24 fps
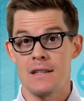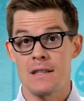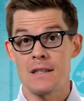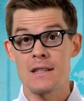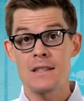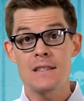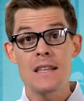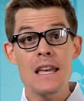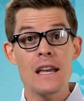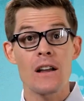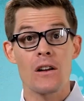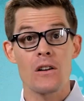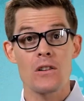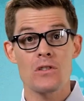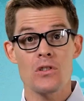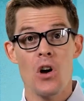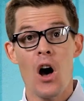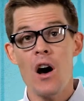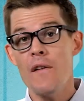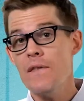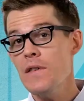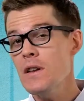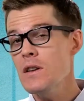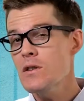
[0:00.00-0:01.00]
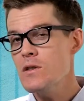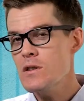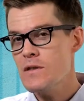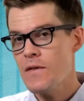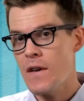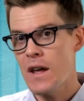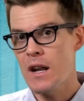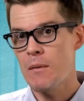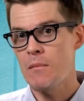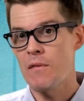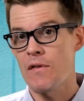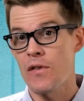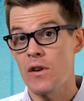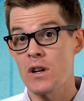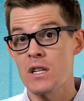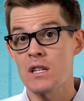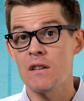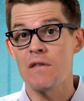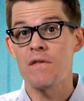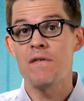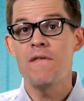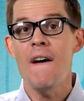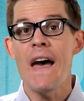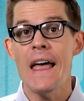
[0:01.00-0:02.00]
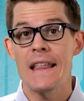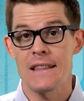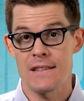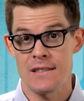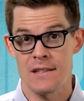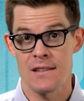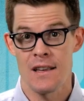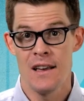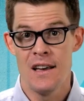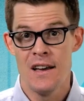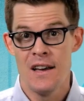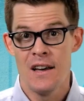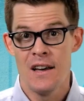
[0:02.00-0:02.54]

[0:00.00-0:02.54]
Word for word: and stingers often use venom for defense.